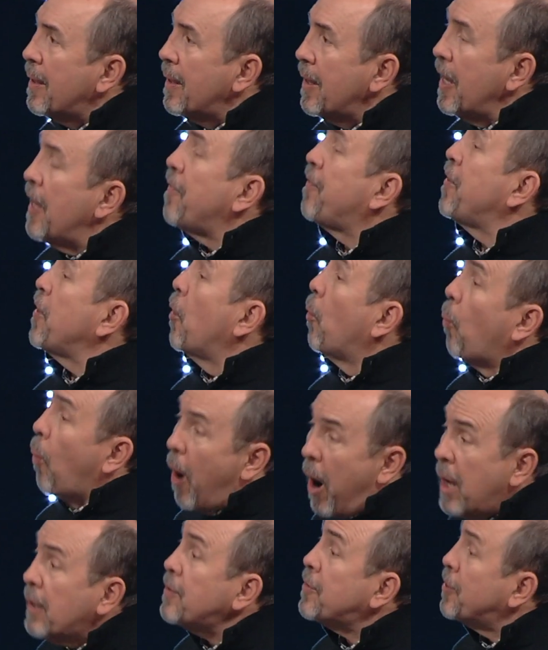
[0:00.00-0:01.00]
if you
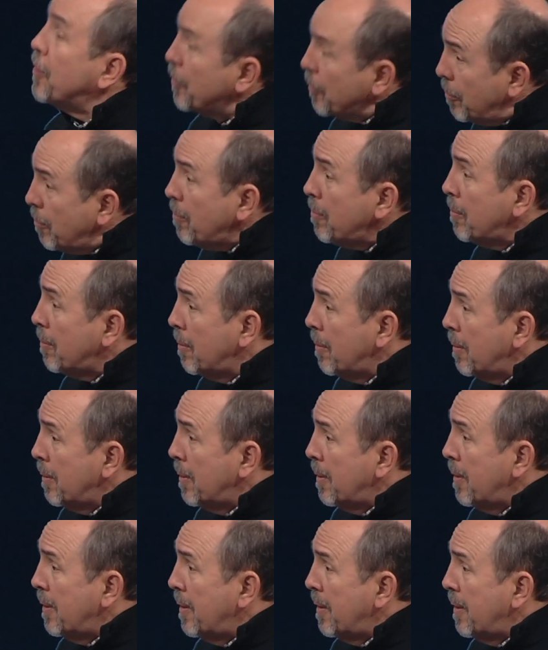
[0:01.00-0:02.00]
want to.
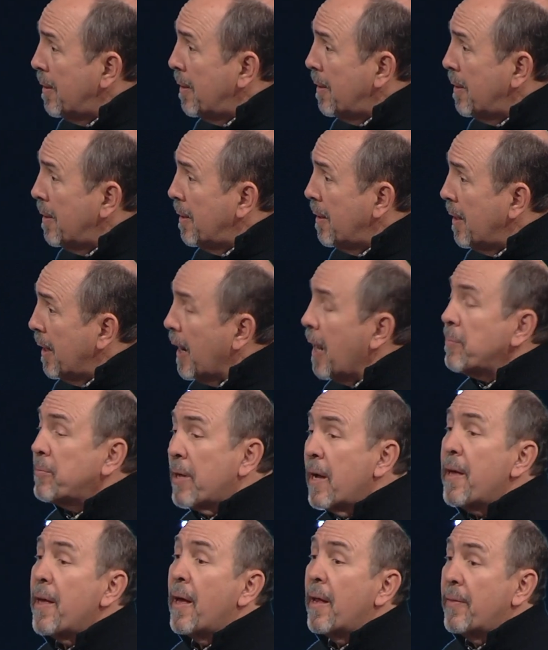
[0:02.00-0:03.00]
And I'm
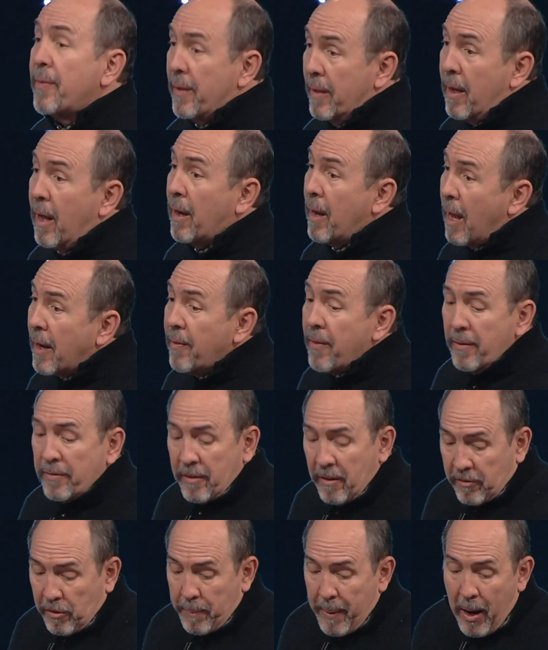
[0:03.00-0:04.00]
telling you, a lot of this
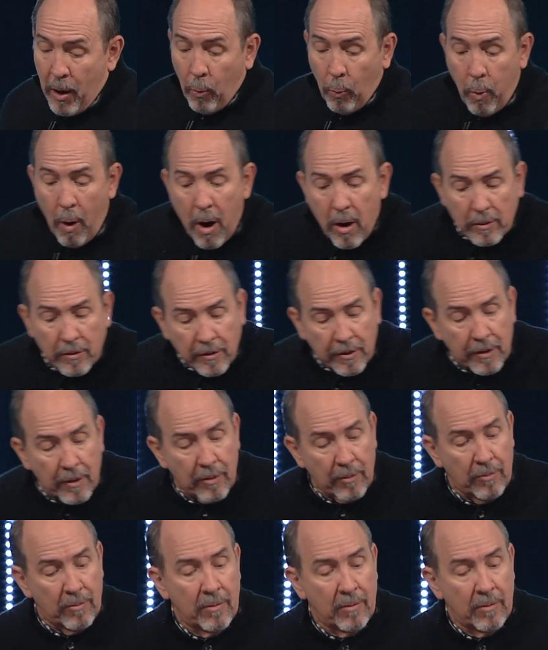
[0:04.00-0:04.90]
is about want to.